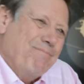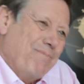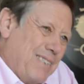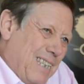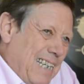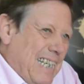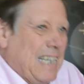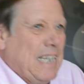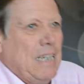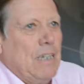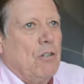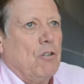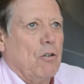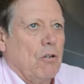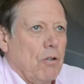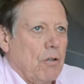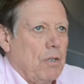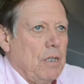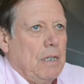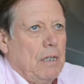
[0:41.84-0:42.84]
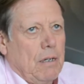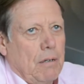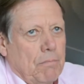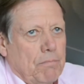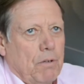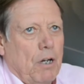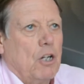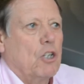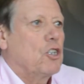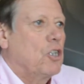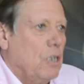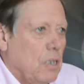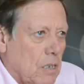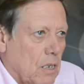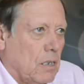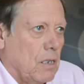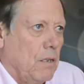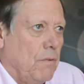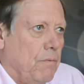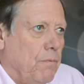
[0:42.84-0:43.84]
the need or the
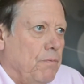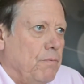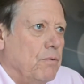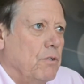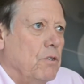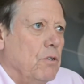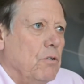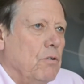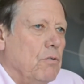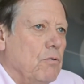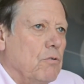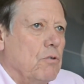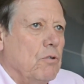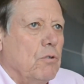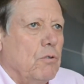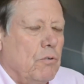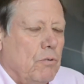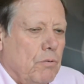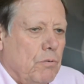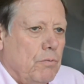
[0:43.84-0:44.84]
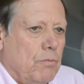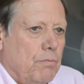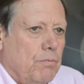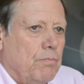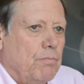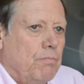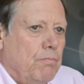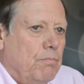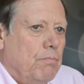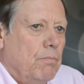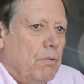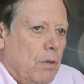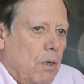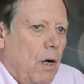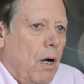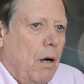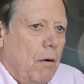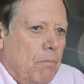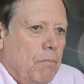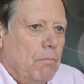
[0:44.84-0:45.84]
alternative
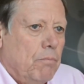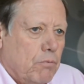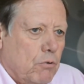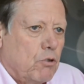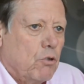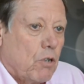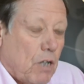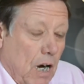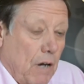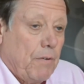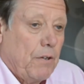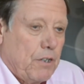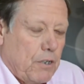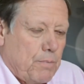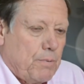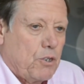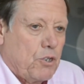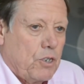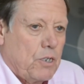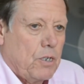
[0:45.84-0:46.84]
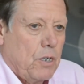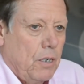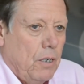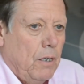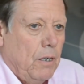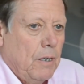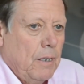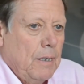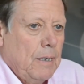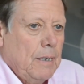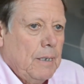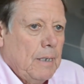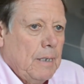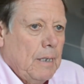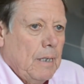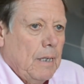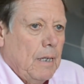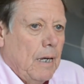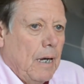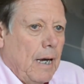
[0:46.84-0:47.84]
to cover this position,
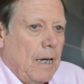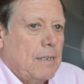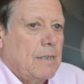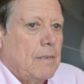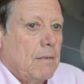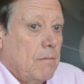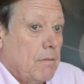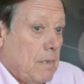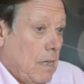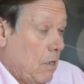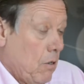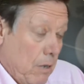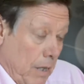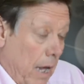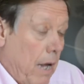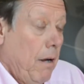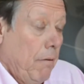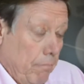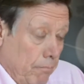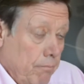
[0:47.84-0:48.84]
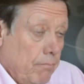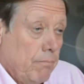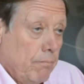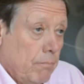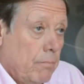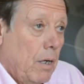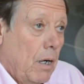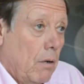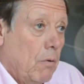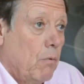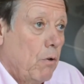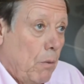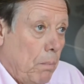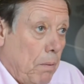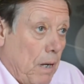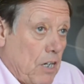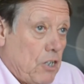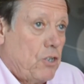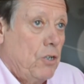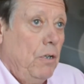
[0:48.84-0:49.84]
I said, okay, with
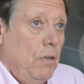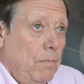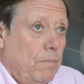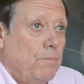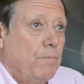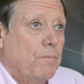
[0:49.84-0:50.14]
pleasure.